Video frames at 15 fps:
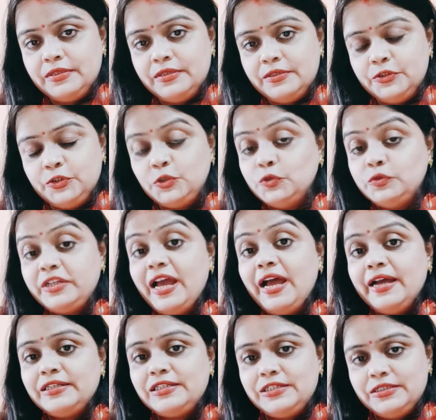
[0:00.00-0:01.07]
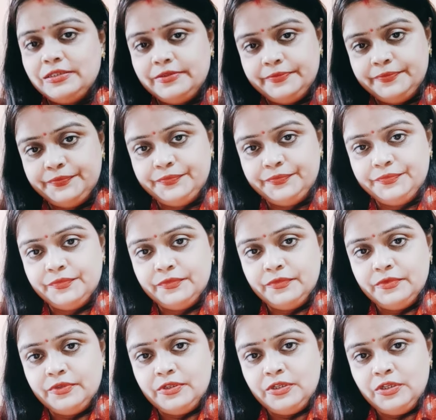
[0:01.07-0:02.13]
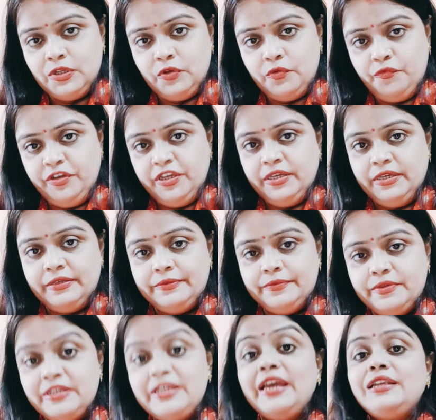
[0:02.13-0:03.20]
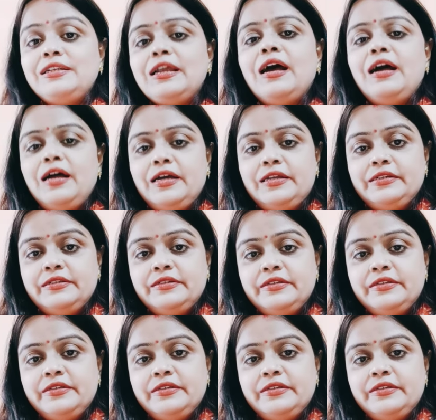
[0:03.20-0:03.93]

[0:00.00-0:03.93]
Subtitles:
through that we get our